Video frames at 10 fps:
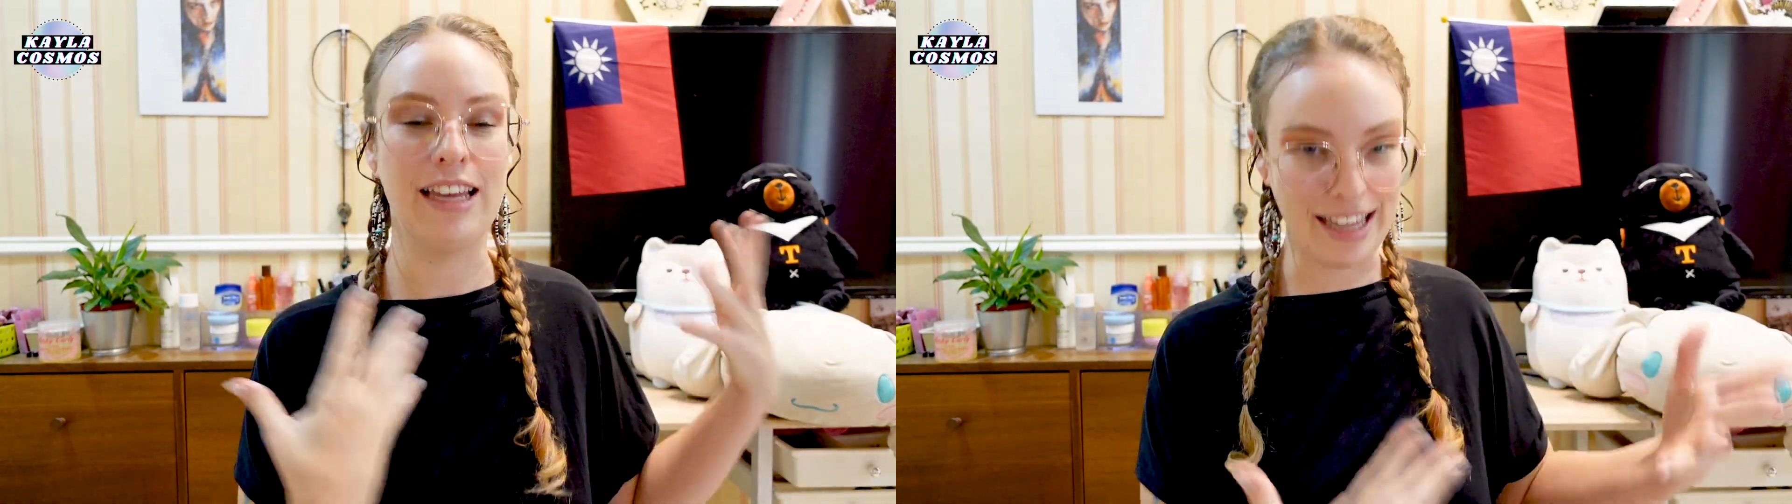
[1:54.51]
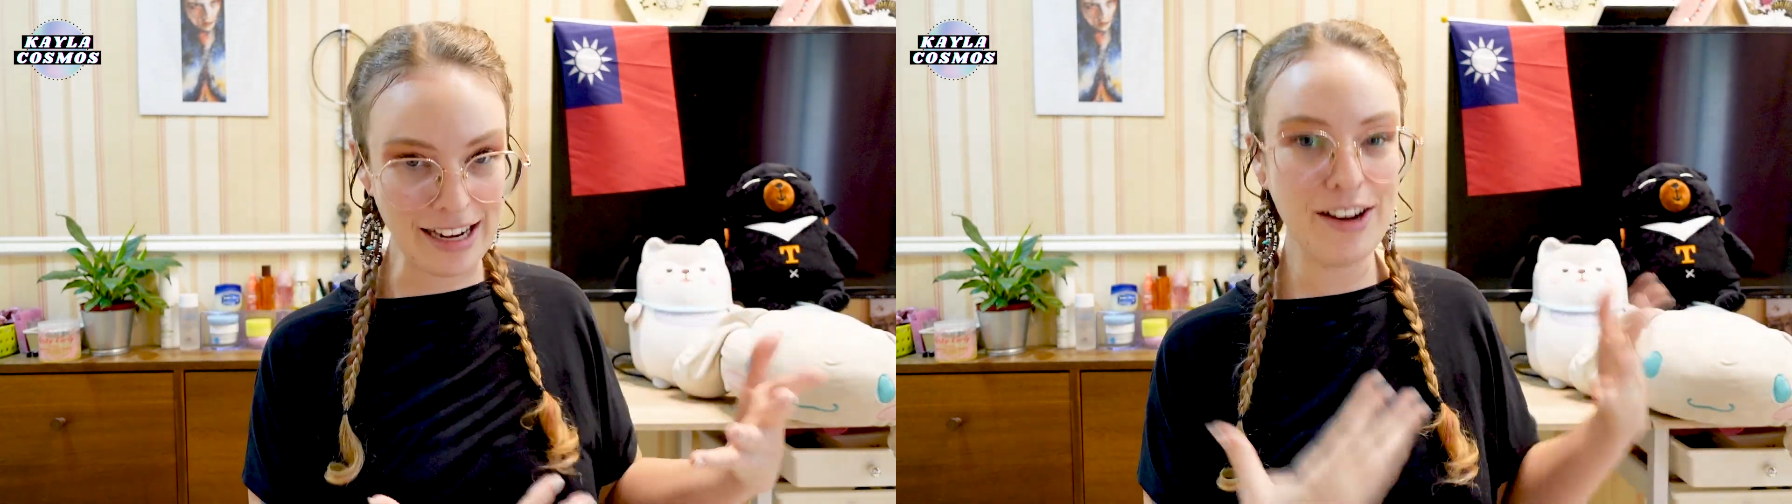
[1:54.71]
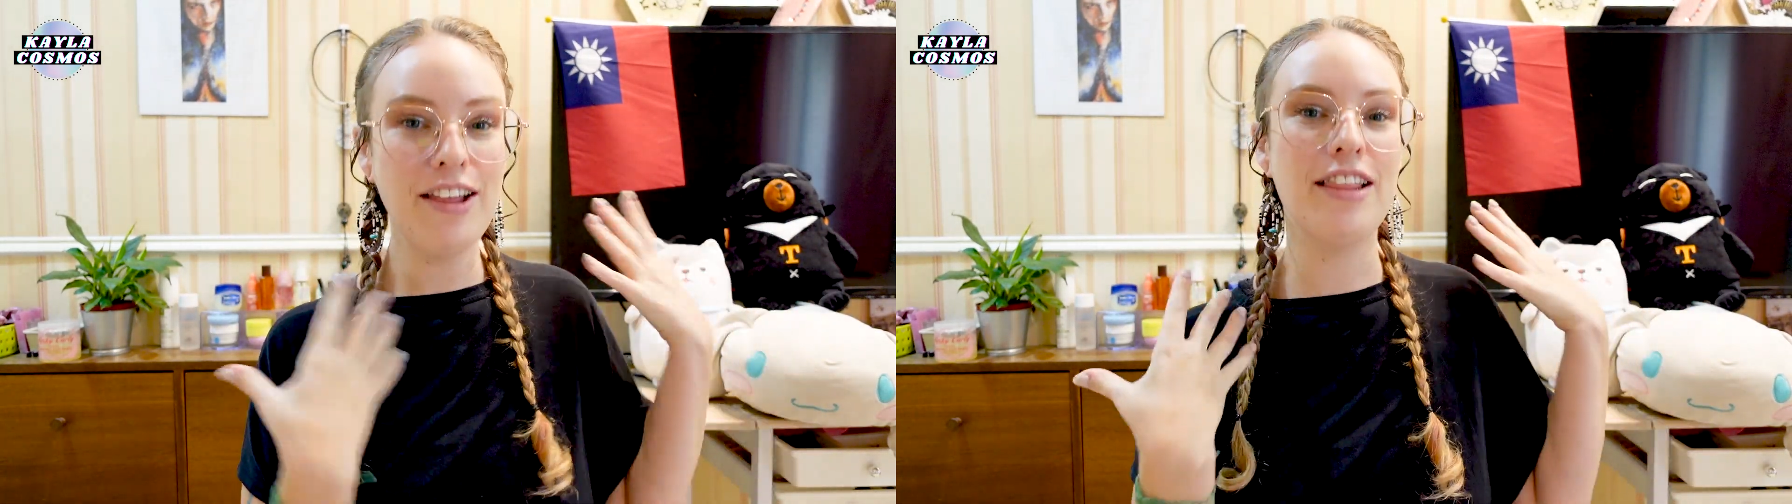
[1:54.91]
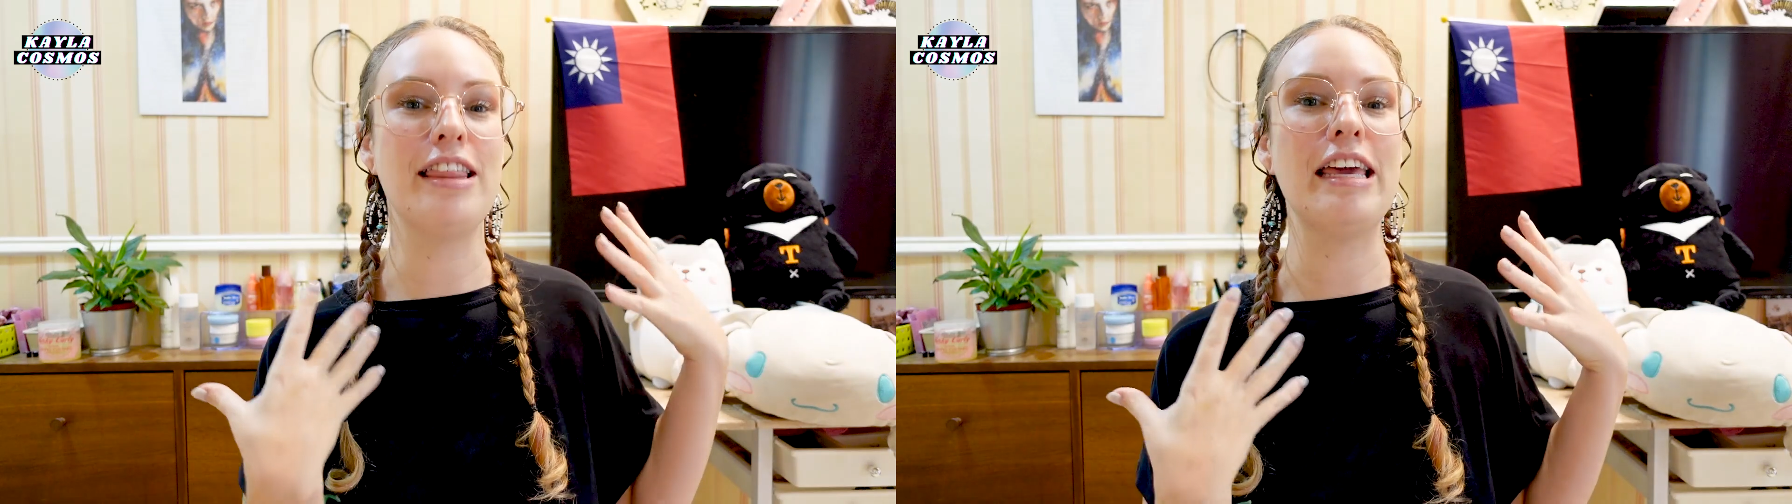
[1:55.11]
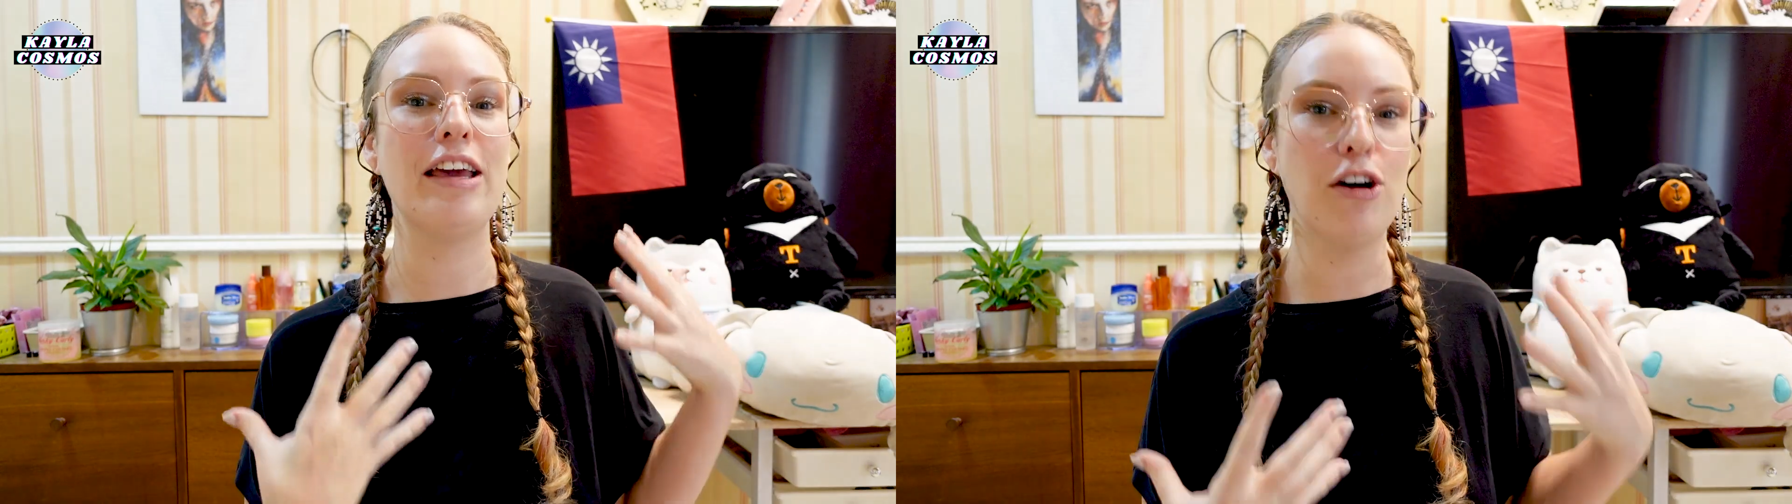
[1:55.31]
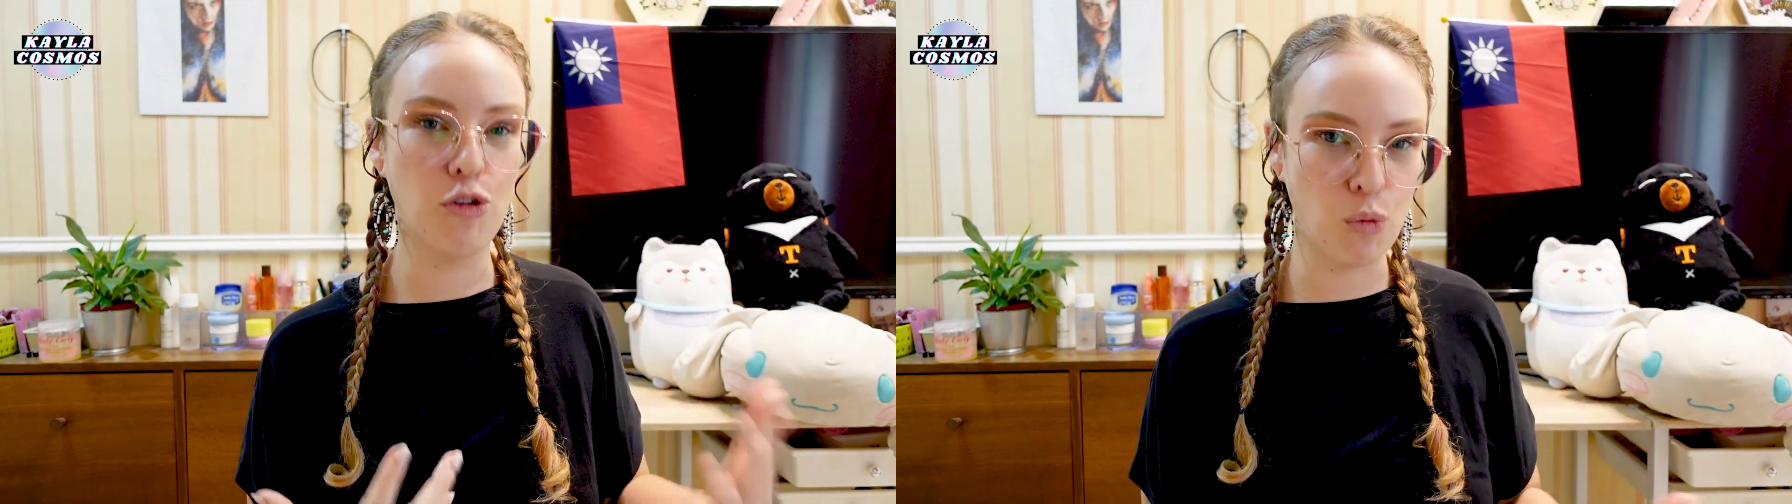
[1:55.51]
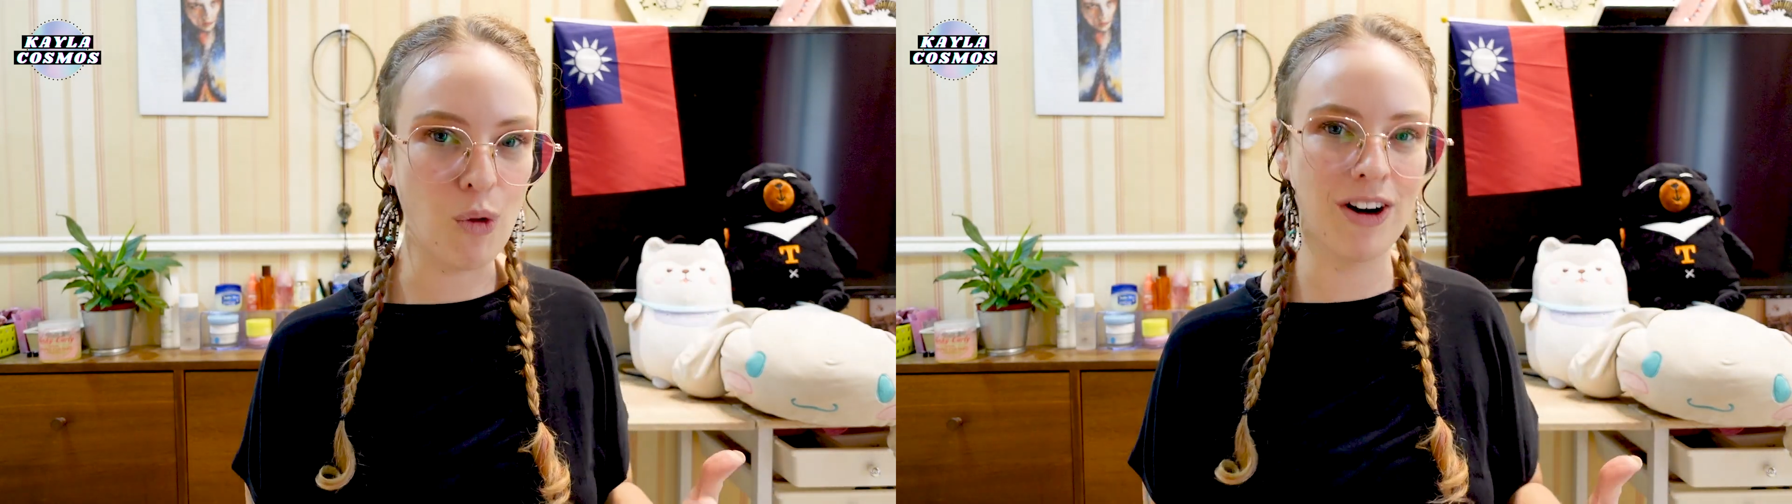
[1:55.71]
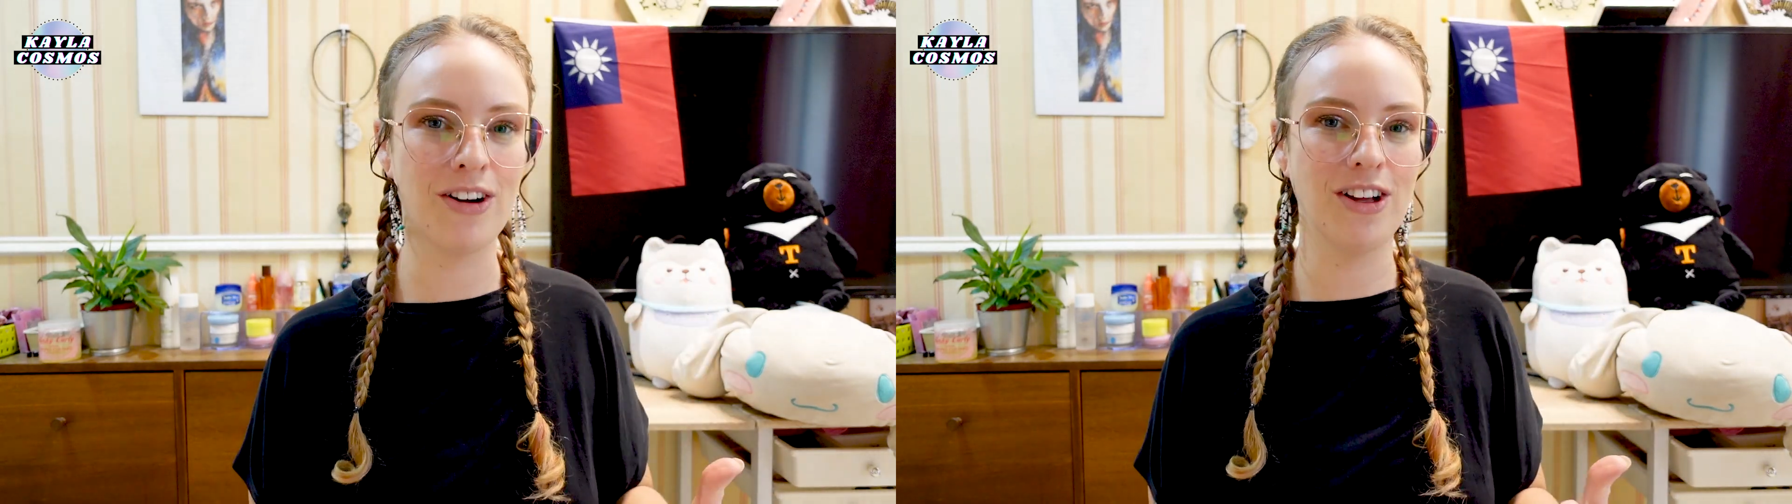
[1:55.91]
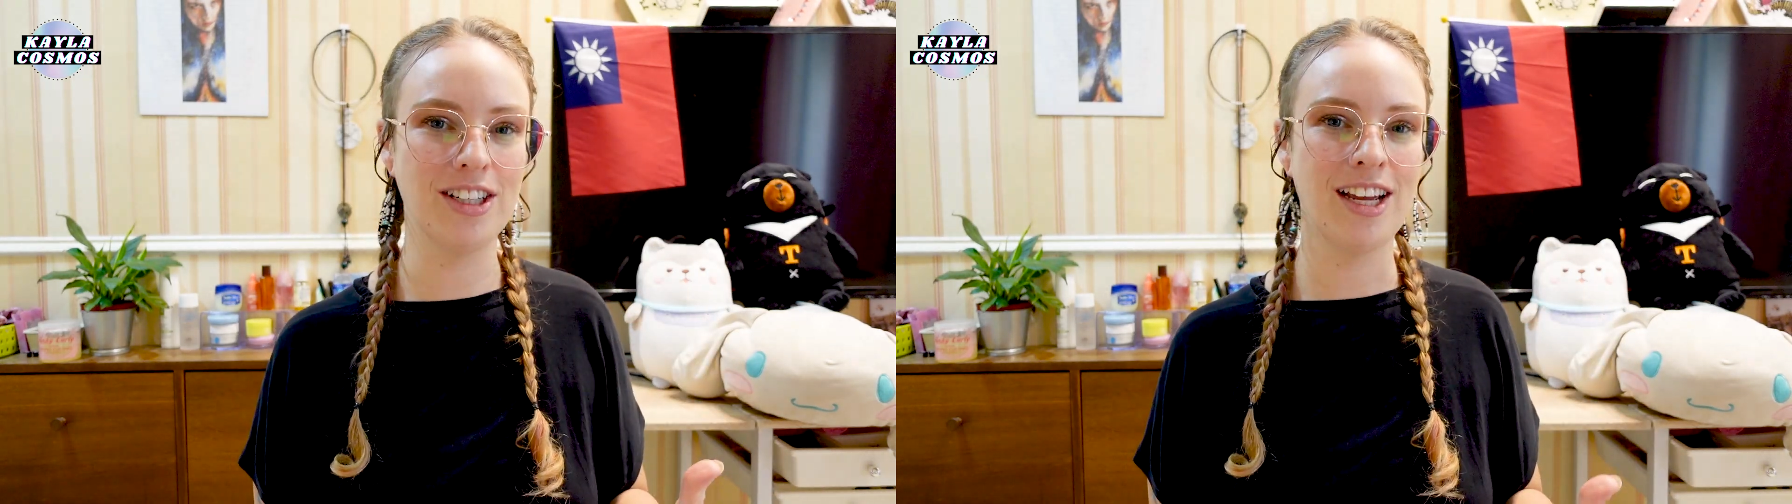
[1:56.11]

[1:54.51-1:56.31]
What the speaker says: in the world.